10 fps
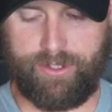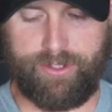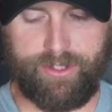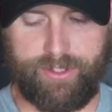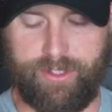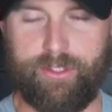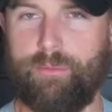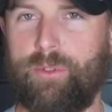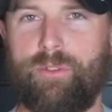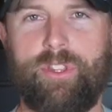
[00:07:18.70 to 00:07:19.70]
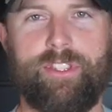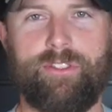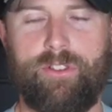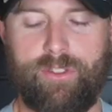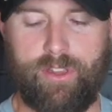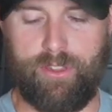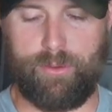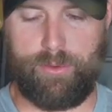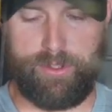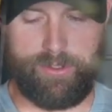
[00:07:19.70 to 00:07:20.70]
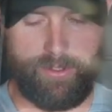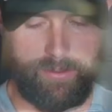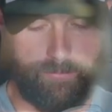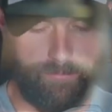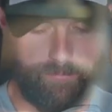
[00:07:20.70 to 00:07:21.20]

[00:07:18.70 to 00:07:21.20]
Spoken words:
just as smooth as all the other ones.